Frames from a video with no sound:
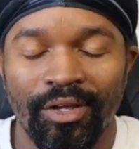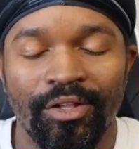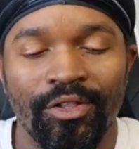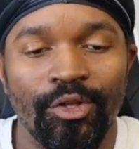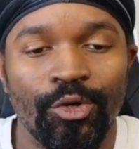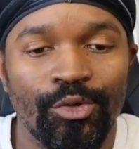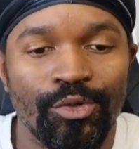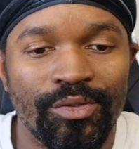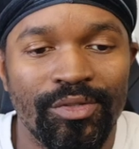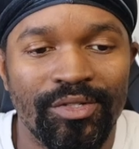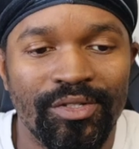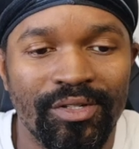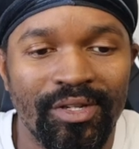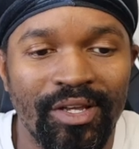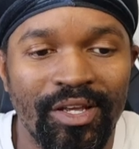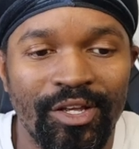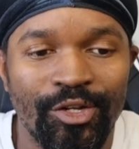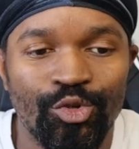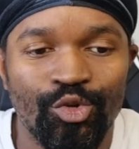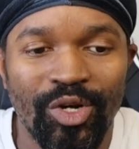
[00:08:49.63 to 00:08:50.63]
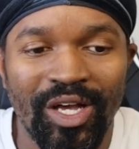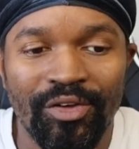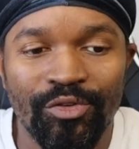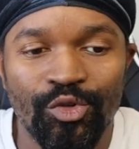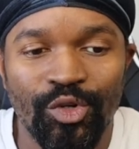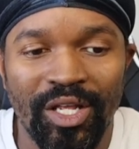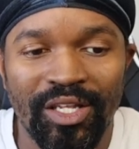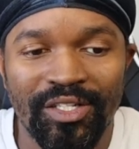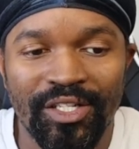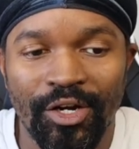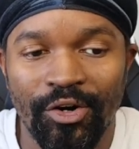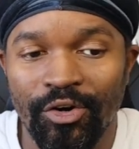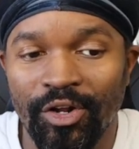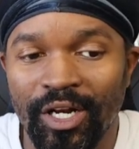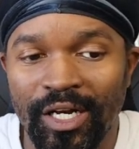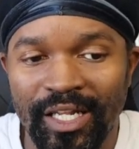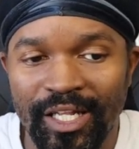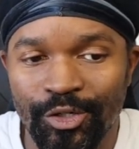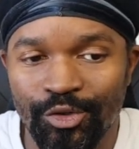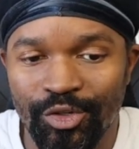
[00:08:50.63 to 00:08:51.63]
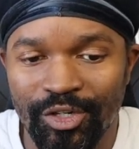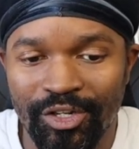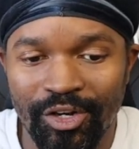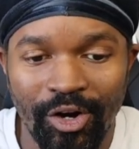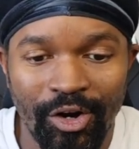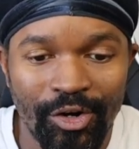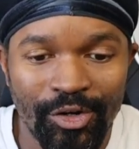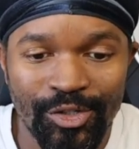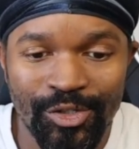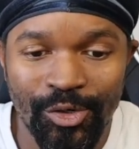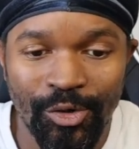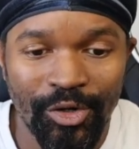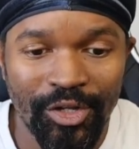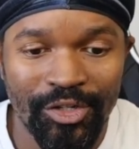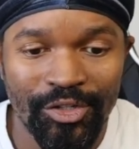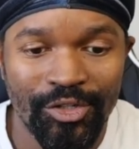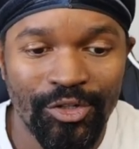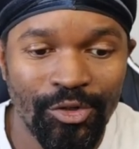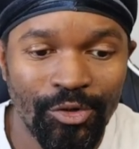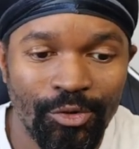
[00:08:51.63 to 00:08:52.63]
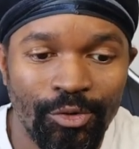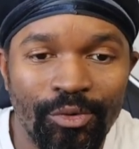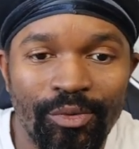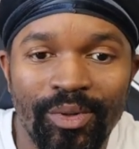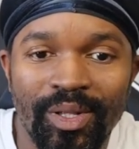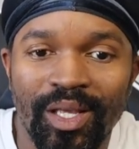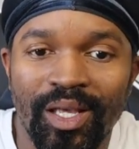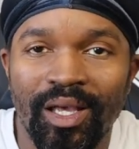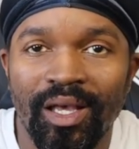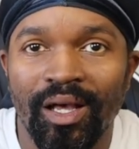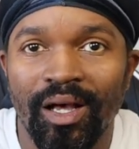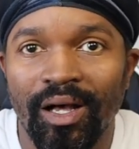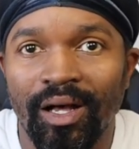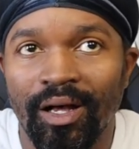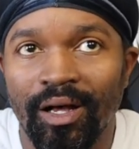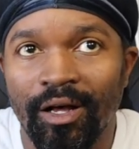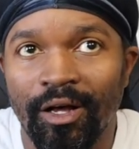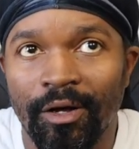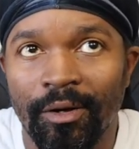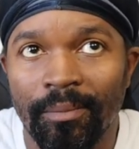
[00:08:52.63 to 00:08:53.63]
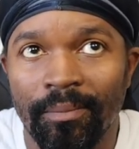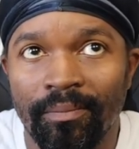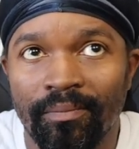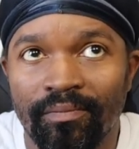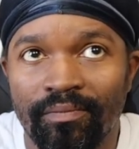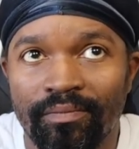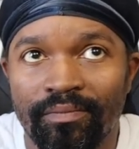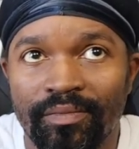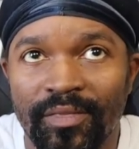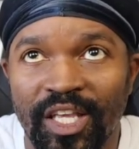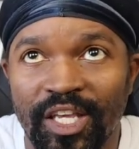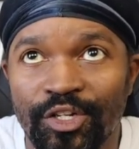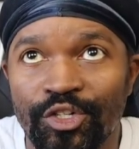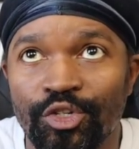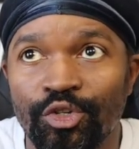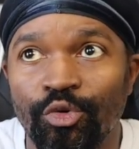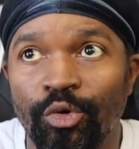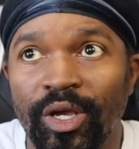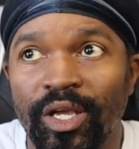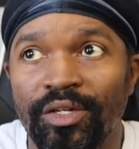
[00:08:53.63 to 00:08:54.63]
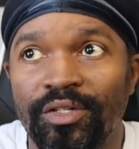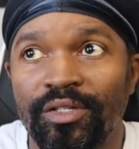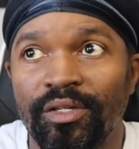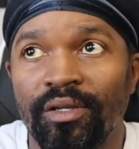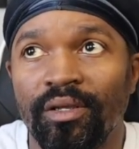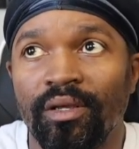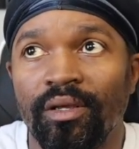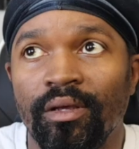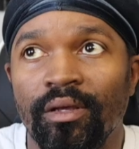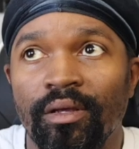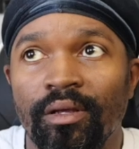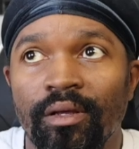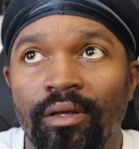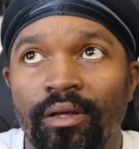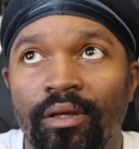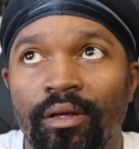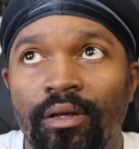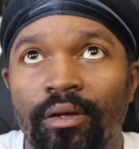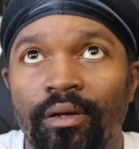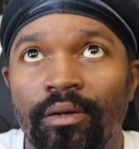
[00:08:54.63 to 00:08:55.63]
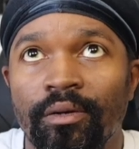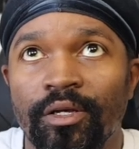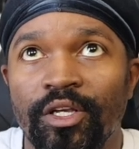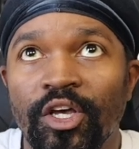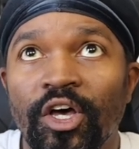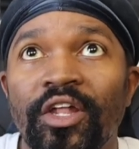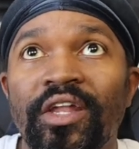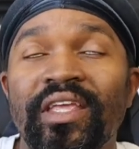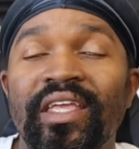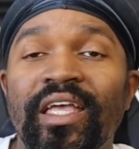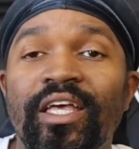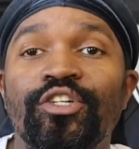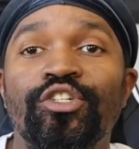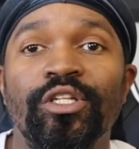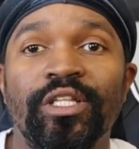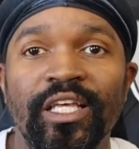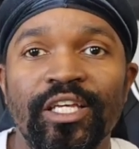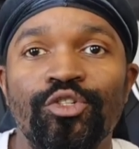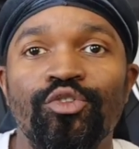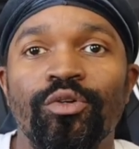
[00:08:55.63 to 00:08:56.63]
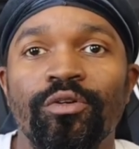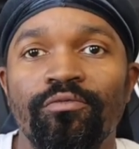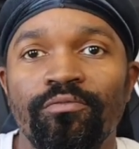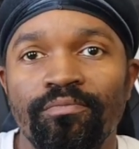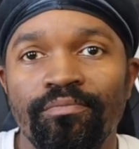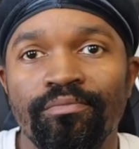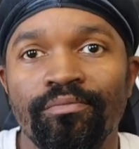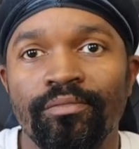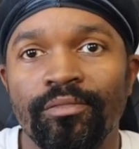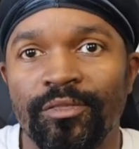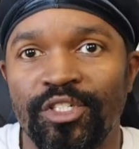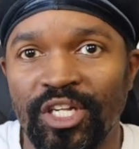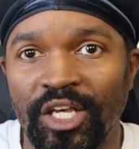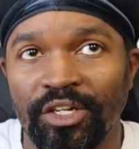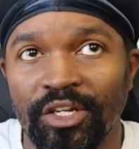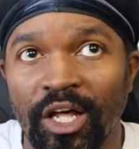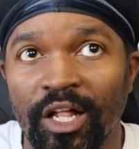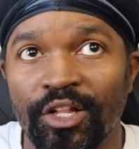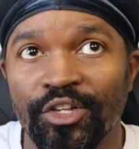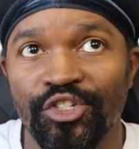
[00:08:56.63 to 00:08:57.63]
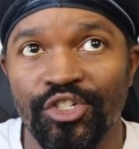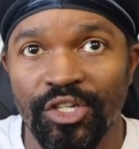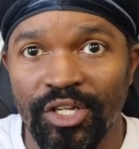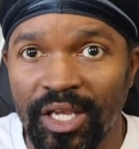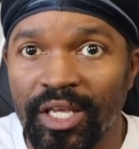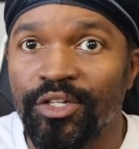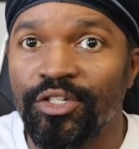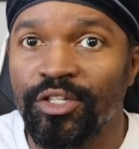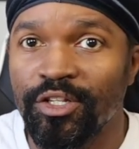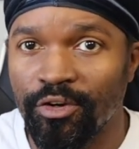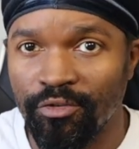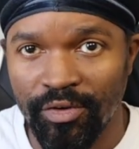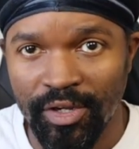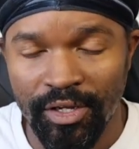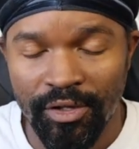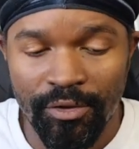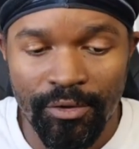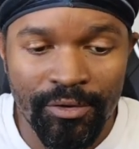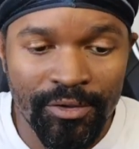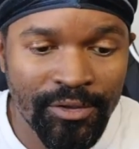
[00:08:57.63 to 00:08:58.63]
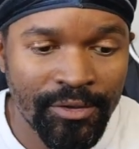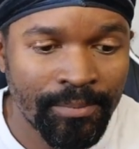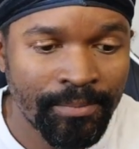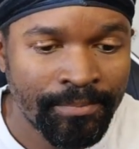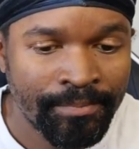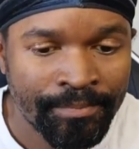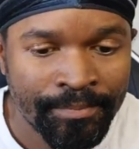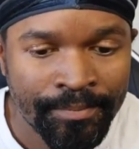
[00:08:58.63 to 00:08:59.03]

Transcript: those drivetrains that are not electric are starting to um, integrate cutting edge electric technology into their vehicles.